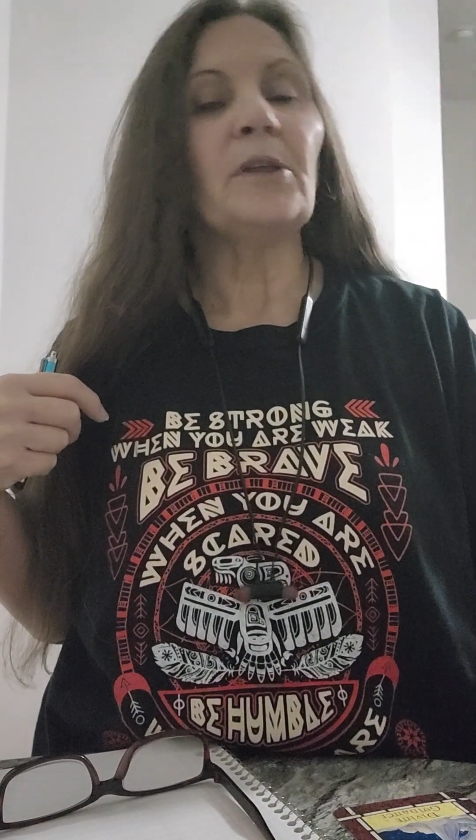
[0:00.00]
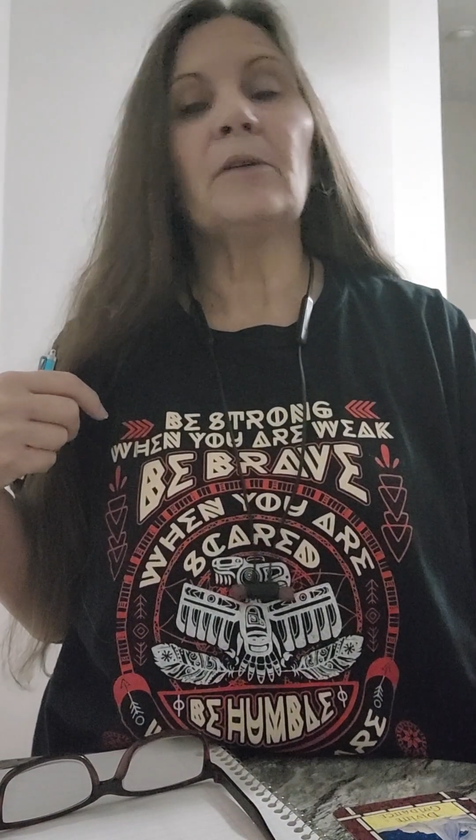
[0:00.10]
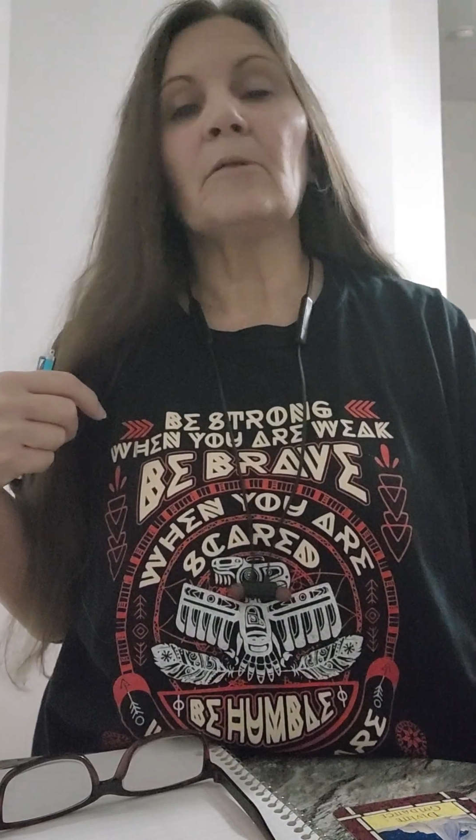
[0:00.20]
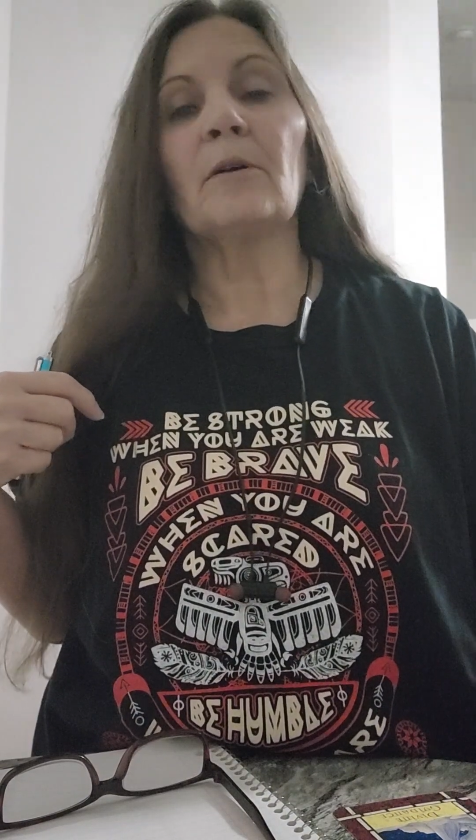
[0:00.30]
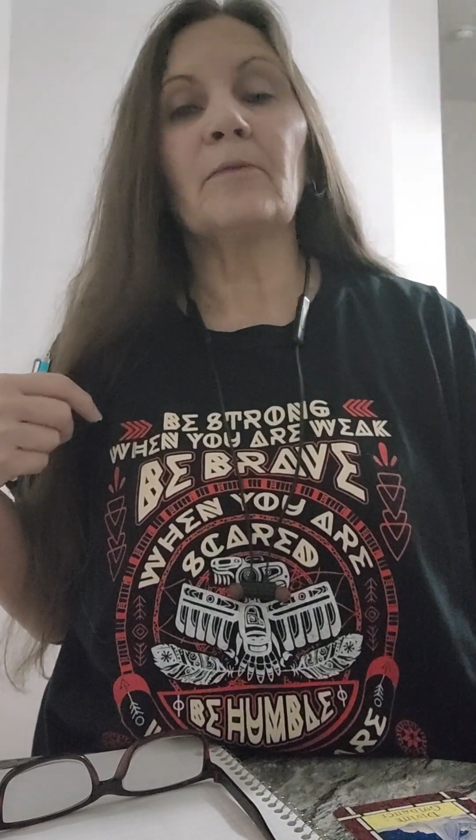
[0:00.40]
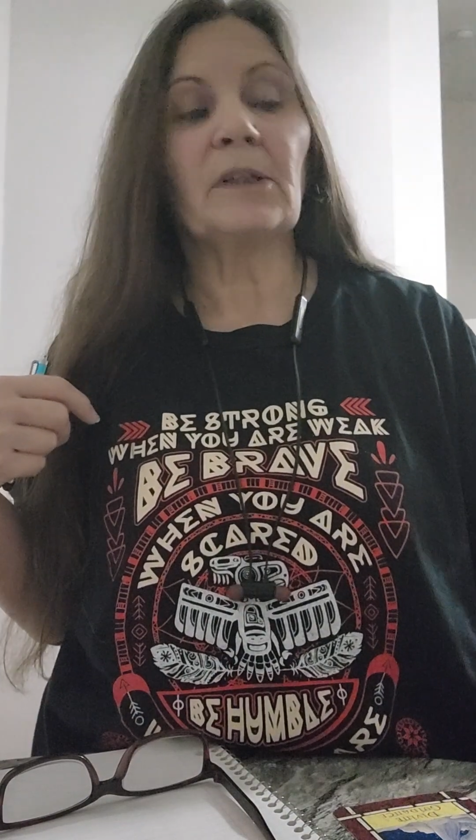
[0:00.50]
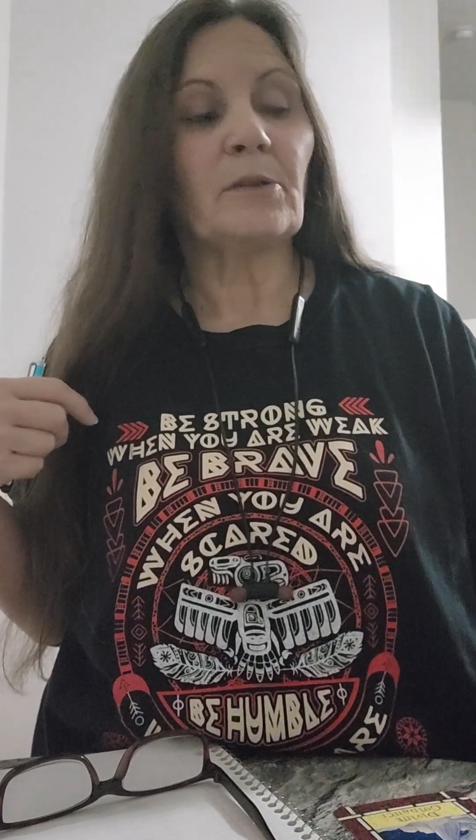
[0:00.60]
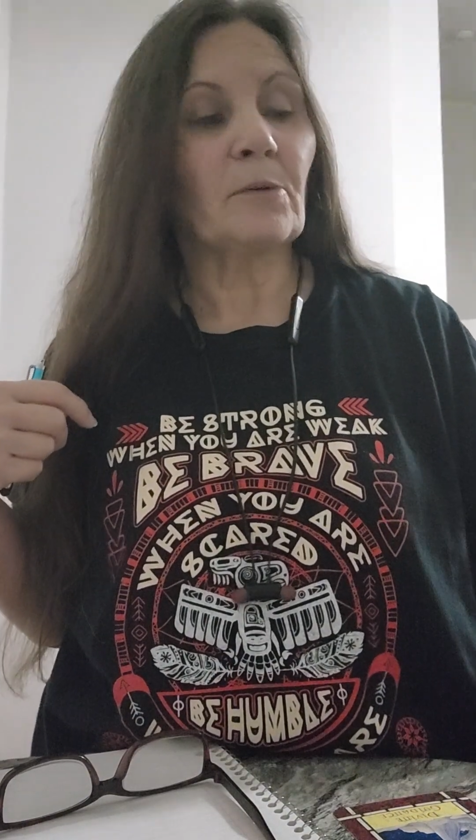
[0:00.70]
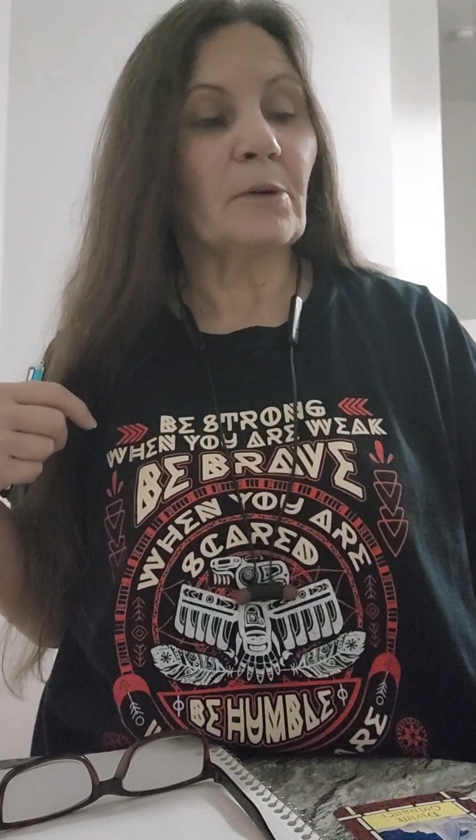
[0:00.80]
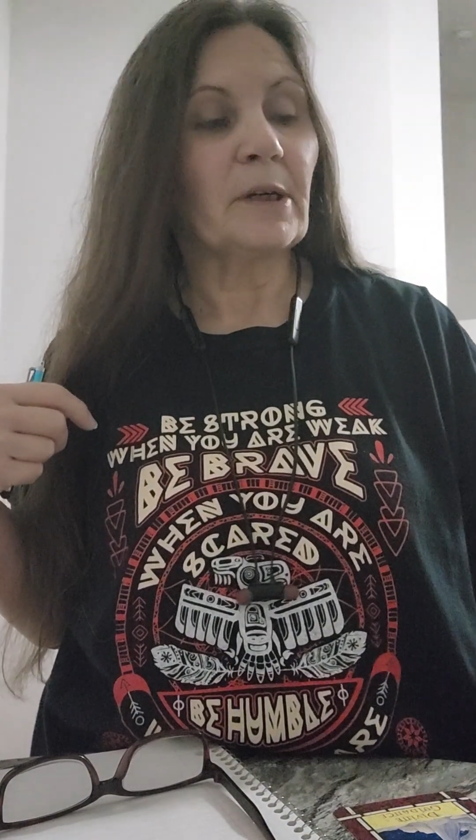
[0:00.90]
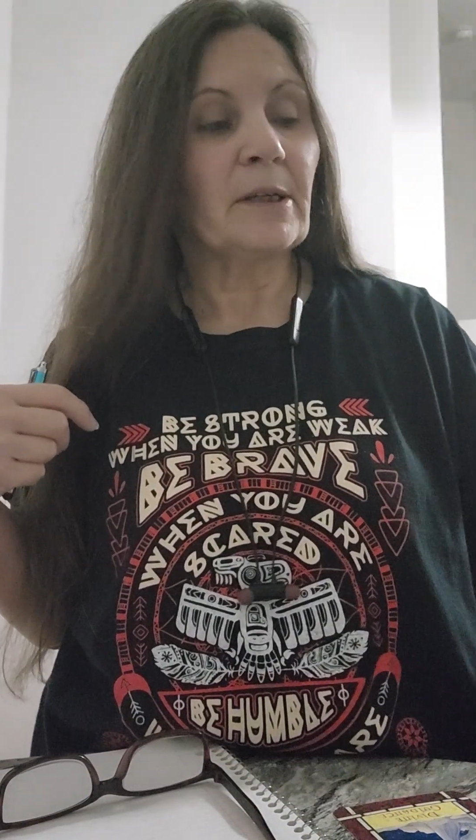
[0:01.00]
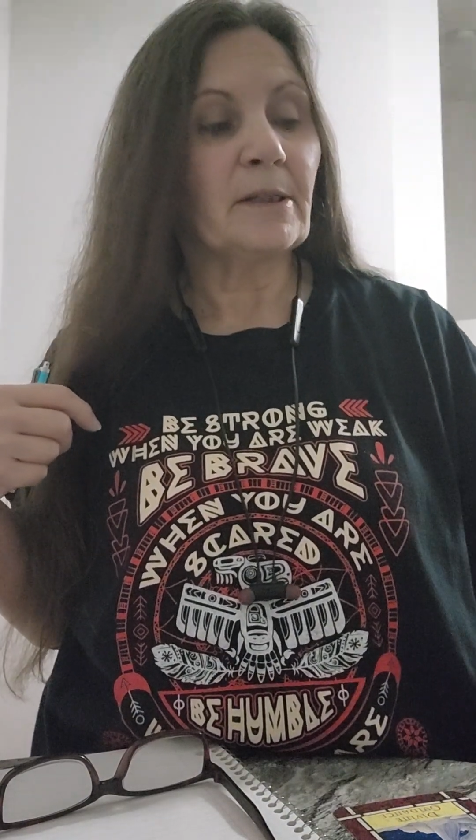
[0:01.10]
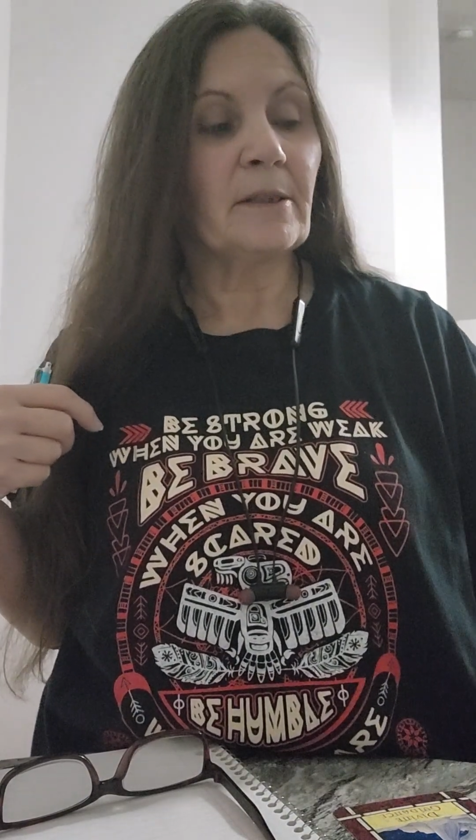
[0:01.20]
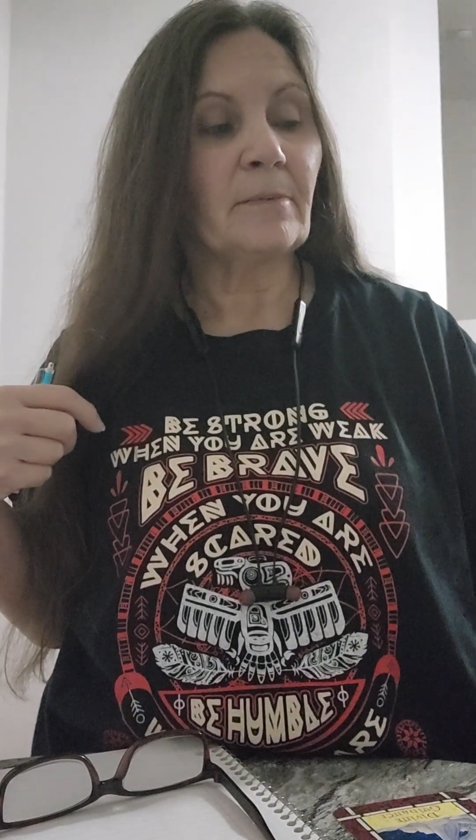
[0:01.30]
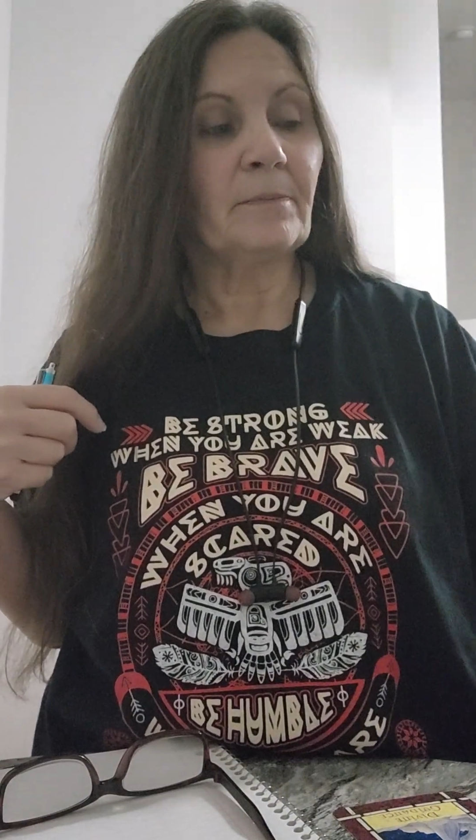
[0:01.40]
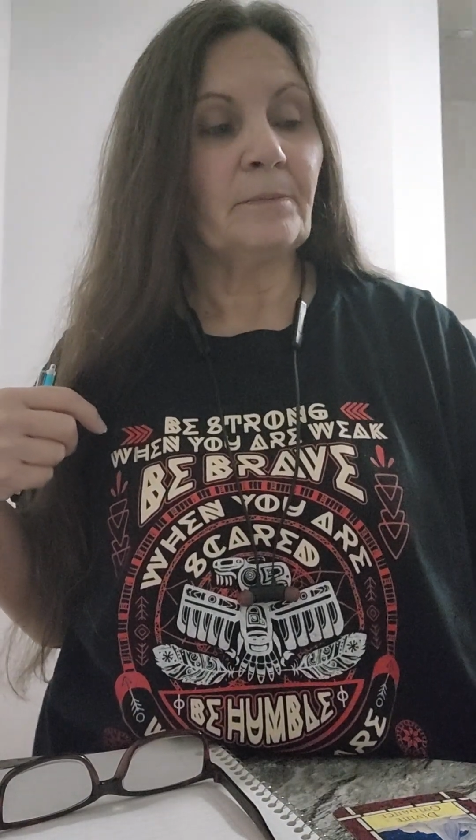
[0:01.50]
you are victorious.